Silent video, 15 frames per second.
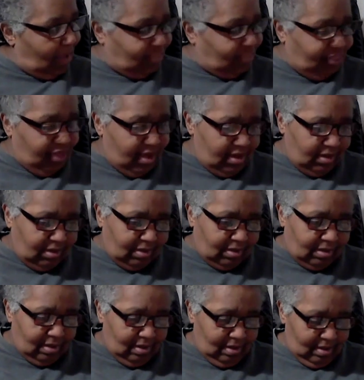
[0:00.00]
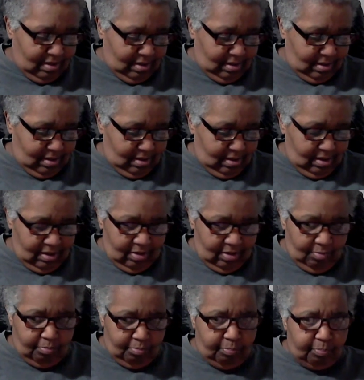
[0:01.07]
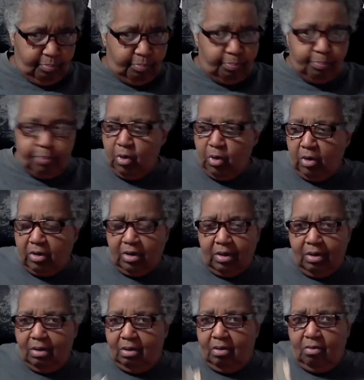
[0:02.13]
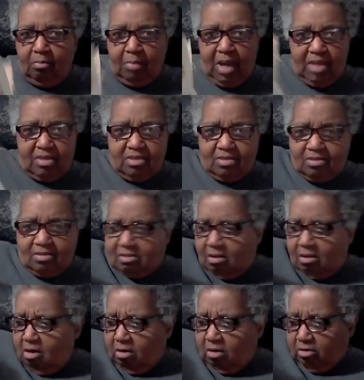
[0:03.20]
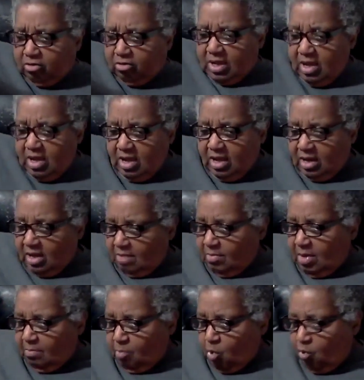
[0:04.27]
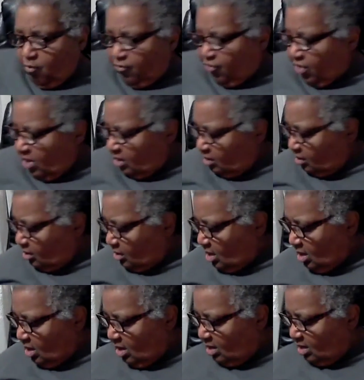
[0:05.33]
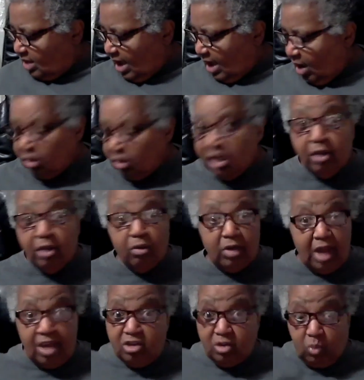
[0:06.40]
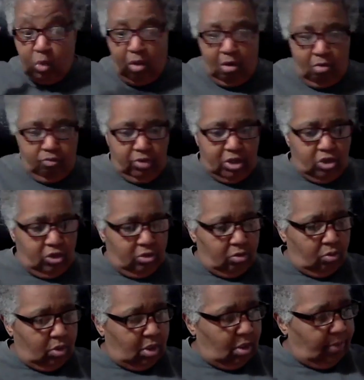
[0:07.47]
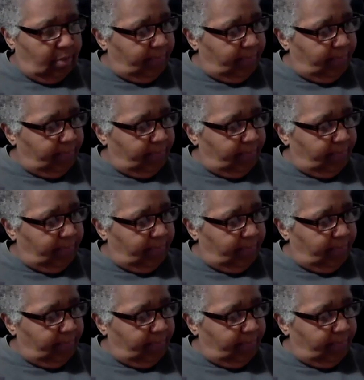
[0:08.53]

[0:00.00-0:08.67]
This book, oh my stars. Let me move this down here and I swear I'll reach into it,